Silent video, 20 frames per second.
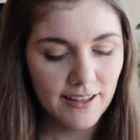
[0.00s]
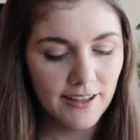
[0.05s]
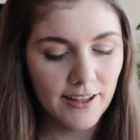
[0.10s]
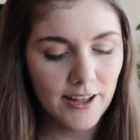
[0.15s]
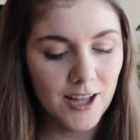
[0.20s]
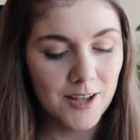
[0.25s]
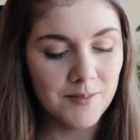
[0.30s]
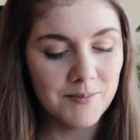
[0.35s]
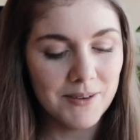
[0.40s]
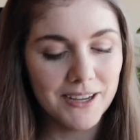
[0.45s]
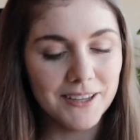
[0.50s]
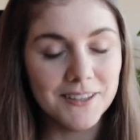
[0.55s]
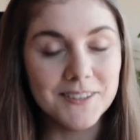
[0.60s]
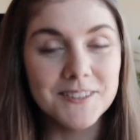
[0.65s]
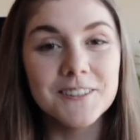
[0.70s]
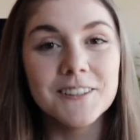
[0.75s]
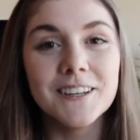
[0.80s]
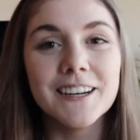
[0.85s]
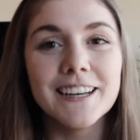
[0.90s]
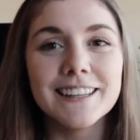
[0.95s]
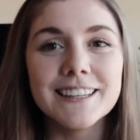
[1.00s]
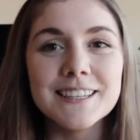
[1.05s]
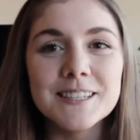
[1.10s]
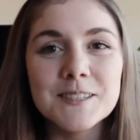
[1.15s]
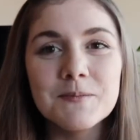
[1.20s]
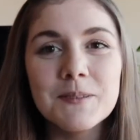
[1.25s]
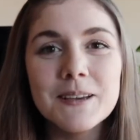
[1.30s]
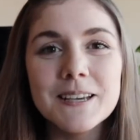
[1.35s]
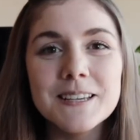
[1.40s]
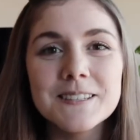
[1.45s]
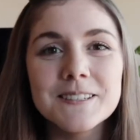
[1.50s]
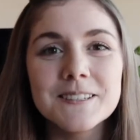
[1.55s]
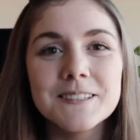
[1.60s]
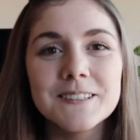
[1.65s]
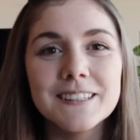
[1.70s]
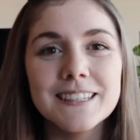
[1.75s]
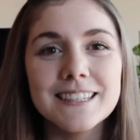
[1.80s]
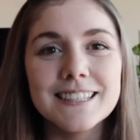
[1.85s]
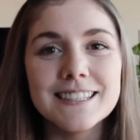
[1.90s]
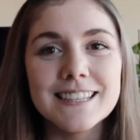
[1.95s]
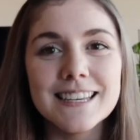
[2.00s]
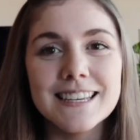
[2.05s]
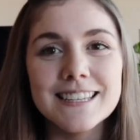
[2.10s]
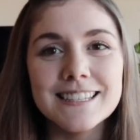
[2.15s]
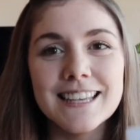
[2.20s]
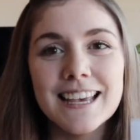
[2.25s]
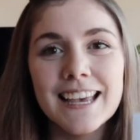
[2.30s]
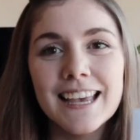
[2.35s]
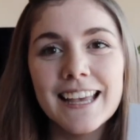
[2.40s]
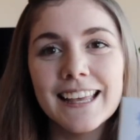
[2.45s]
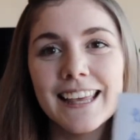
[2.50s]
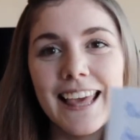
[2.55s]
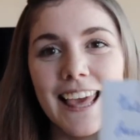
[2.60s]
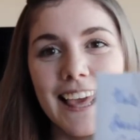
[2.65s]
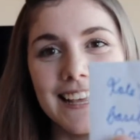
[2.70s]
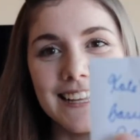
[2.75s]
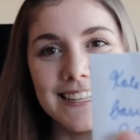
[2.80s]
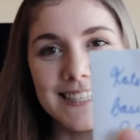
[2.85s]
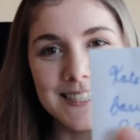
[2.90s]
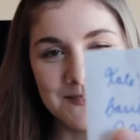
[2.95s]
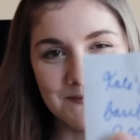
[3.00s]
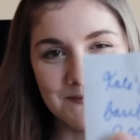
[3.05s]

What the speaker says: I also got this basil. It says Kate's